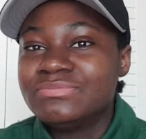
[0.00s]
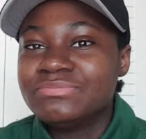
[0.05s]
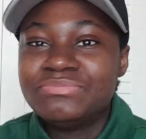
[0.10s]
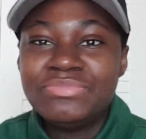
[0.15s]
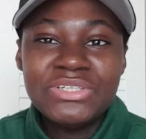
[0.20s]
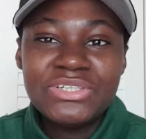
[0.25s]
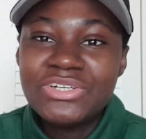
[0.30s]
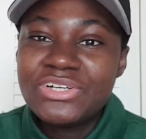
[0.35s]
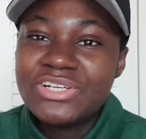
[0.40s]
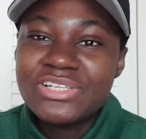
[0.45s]

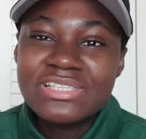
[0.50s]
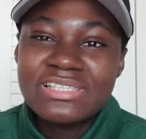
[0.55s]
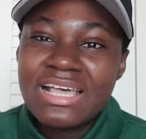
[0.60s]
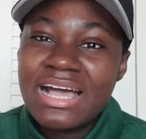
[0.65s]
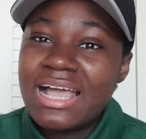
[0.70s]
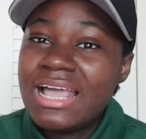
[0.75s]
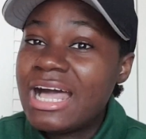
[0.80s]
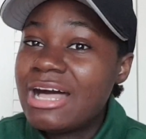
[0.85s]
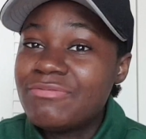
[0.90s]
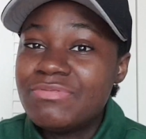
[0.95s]
because
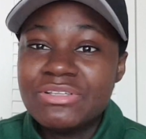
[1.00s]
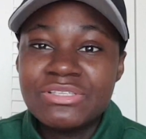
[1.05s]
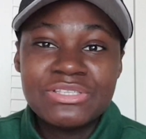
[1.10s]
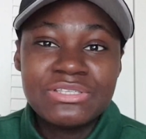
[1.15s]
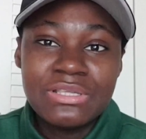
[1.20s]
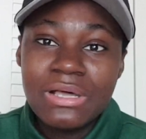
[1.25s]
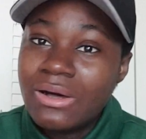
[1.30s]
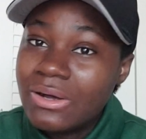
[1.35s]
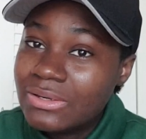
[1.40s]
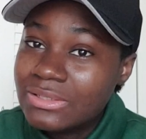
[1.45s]
I have a
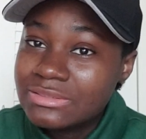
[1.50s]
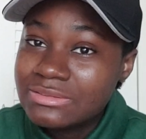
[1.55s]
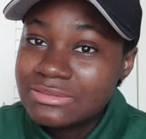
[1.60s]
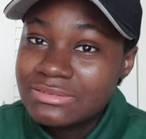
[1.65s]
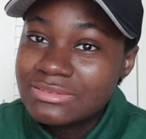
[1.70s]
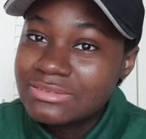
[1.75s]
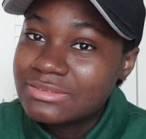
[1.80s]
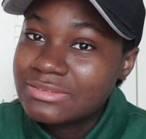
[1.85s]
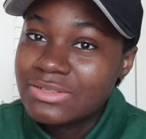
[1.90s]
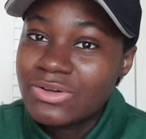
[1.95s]
son,
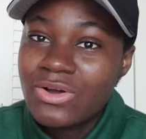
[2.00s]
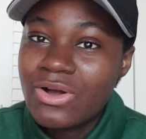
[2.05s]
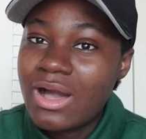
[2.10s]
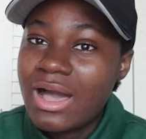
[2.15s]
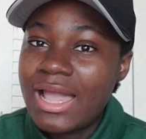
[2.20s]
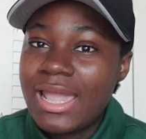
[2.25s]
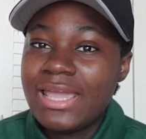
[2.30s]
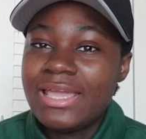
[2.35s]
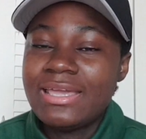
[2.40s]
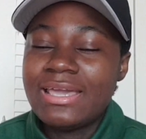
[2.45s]
so
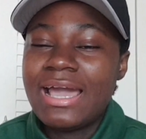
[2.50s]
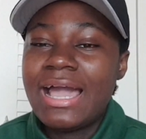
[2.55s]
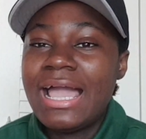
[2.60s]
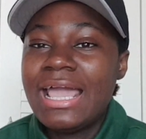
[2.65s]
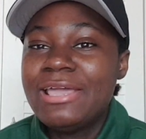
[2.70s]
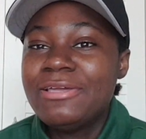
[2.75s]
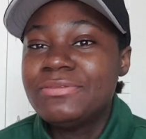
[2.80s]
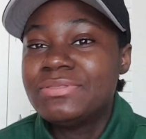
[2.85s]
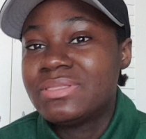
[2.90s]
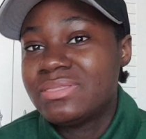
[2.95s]
I
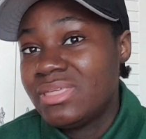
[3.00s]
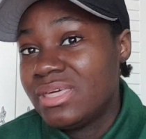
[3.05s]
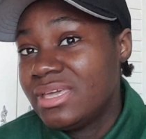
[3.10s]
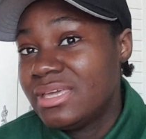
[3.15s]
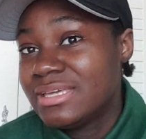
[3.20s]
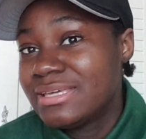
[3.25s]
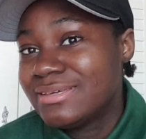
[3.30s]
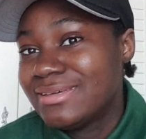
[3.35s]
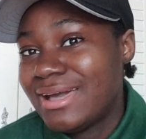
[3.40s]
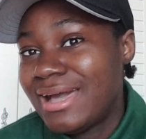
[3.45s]
I
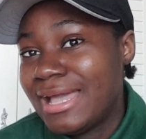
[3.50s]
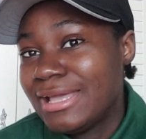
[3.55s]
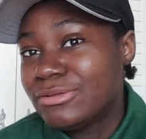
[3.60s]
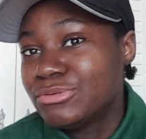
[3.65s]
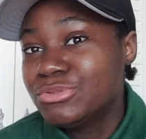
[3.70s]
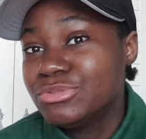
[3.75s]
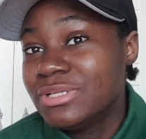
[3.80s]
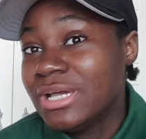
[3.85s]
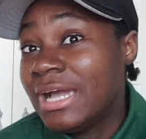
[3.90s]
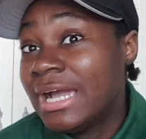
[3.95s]
think I
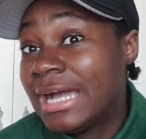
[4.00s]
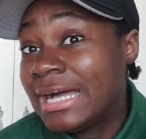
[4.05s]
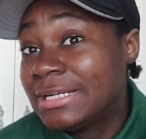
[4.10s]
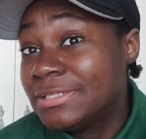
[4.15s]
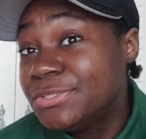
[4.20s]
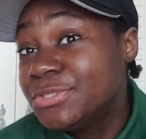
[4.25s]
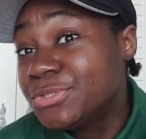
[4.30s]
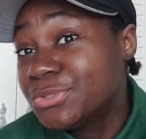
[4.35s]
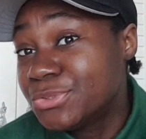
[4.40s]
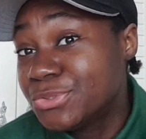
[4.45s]
could
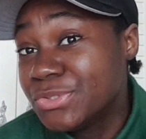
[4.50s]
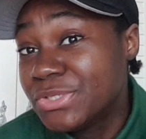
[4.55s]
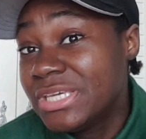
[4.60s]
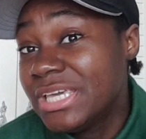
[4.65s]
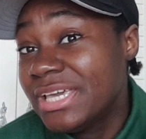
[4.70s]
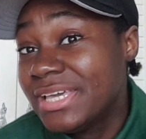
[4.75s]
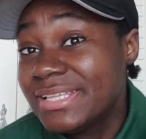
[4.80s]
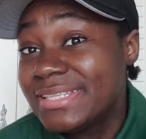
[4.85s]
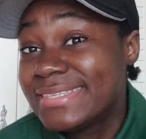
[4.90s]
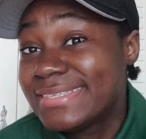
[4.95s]
handle
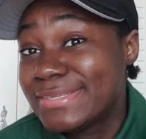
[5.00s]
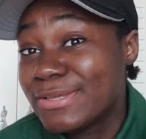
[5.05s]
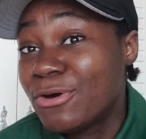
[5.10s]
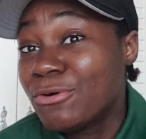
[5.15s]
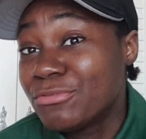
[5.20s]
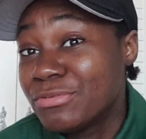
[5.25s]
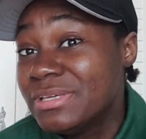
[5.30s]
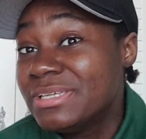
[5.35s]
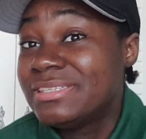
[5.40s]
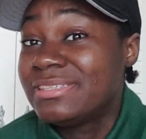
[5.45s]
kids
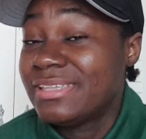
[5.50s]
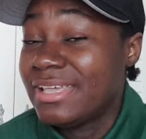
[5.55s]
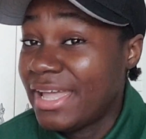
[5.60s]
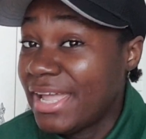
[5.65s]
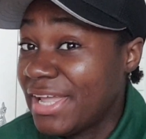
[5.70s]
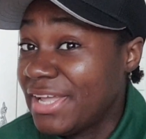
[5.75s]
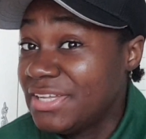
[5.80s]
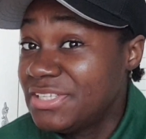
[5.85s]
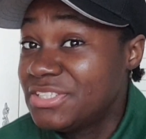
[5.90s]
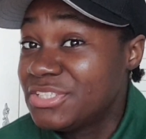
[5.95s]
of his
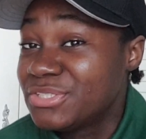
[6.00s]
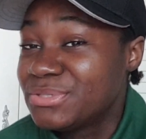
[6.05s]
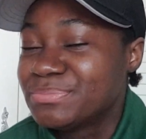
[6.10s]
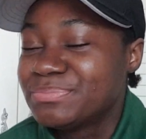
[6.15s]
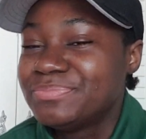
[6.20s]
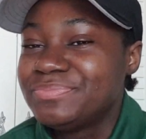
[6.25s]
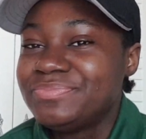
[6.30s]
age.